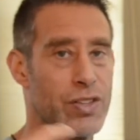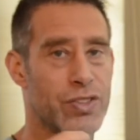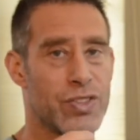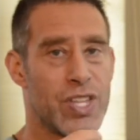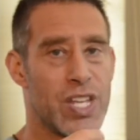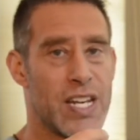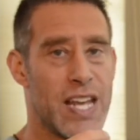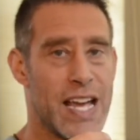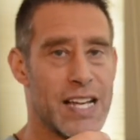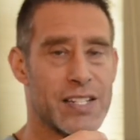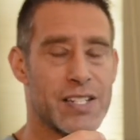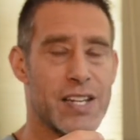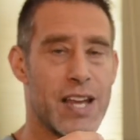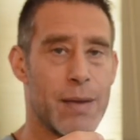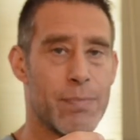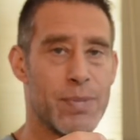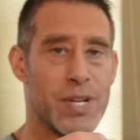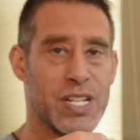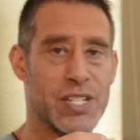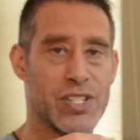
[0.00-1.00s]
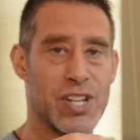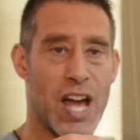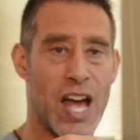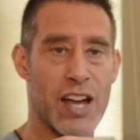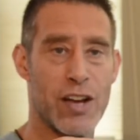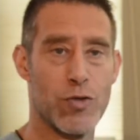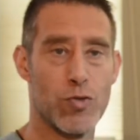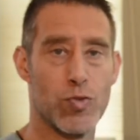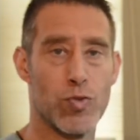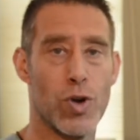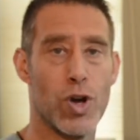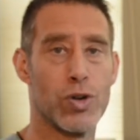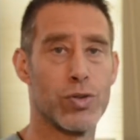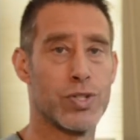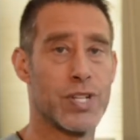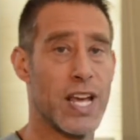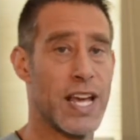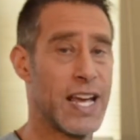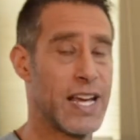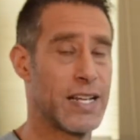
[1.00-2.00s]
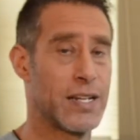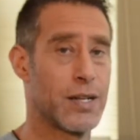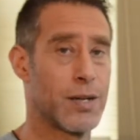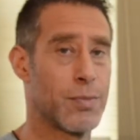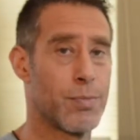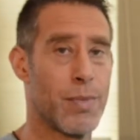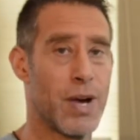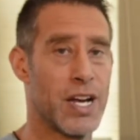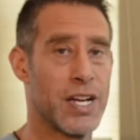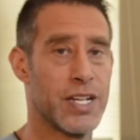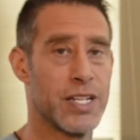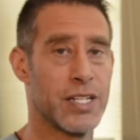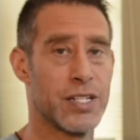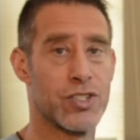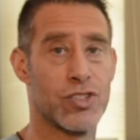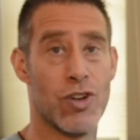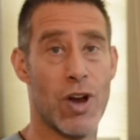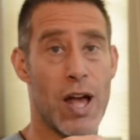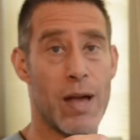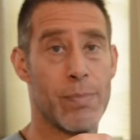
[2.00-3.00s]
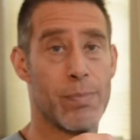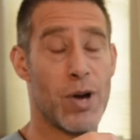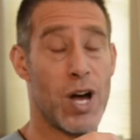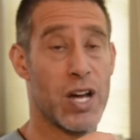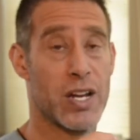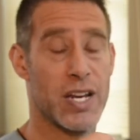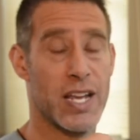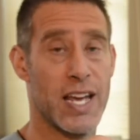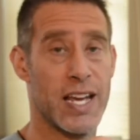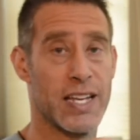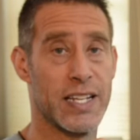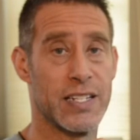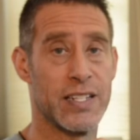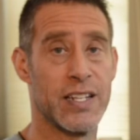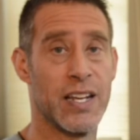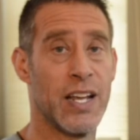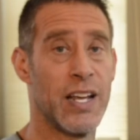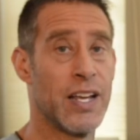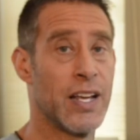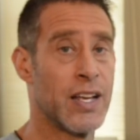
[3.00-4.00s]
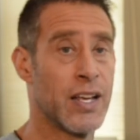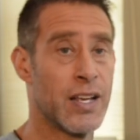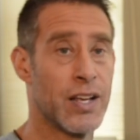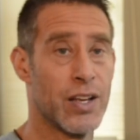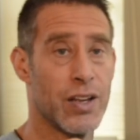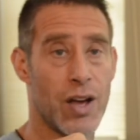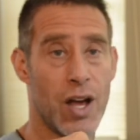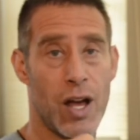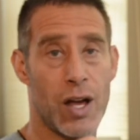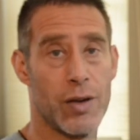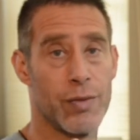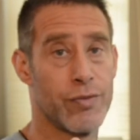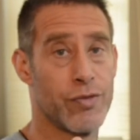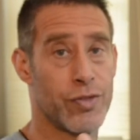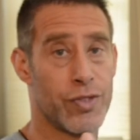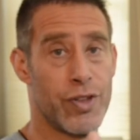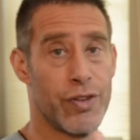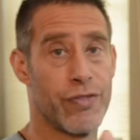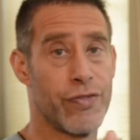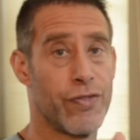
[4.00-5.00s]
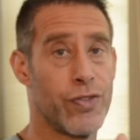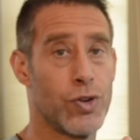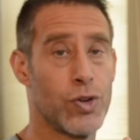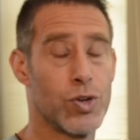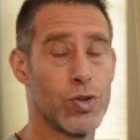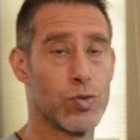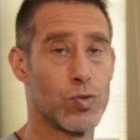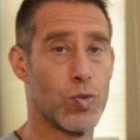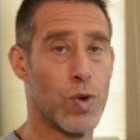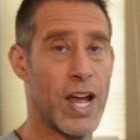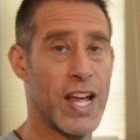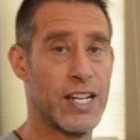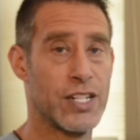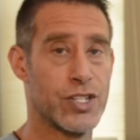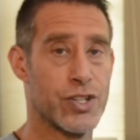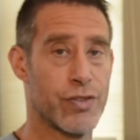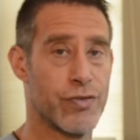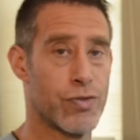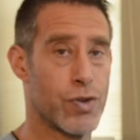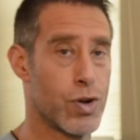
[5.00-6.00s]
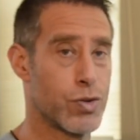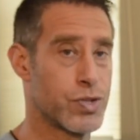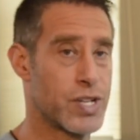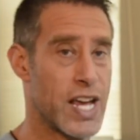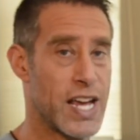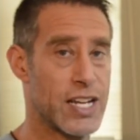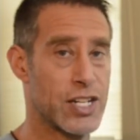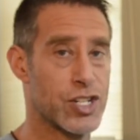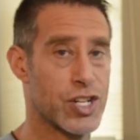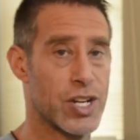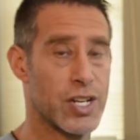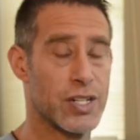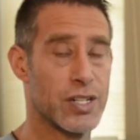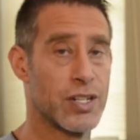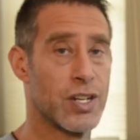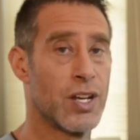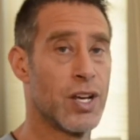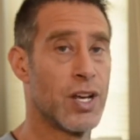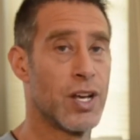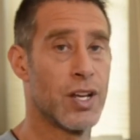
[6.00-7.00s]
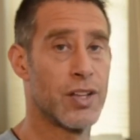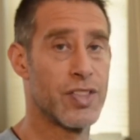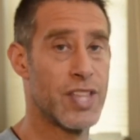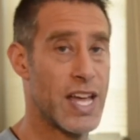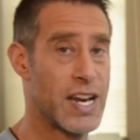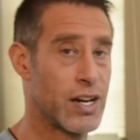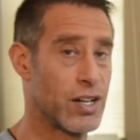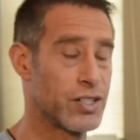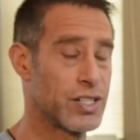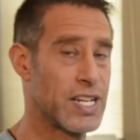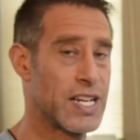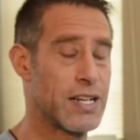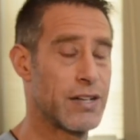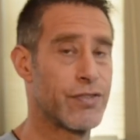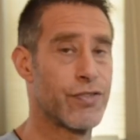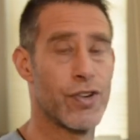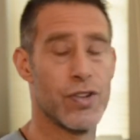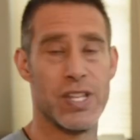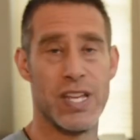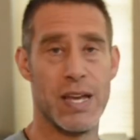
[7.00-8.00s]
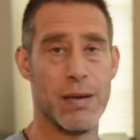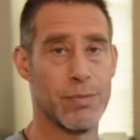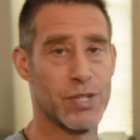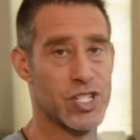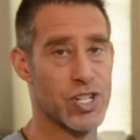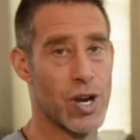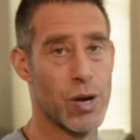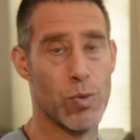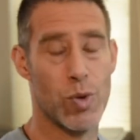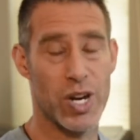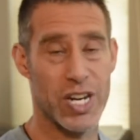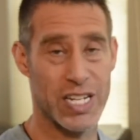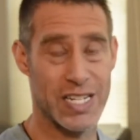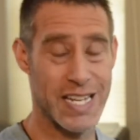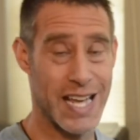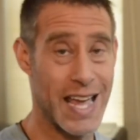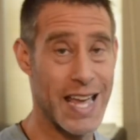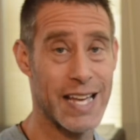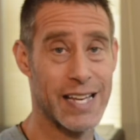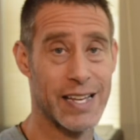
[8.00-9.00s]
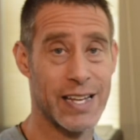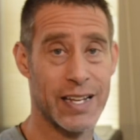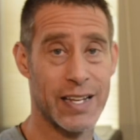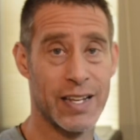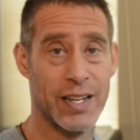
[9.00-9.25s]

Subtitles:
the next step is I rotate my tripod head the full range of rotation that I'll need for the image I want to take,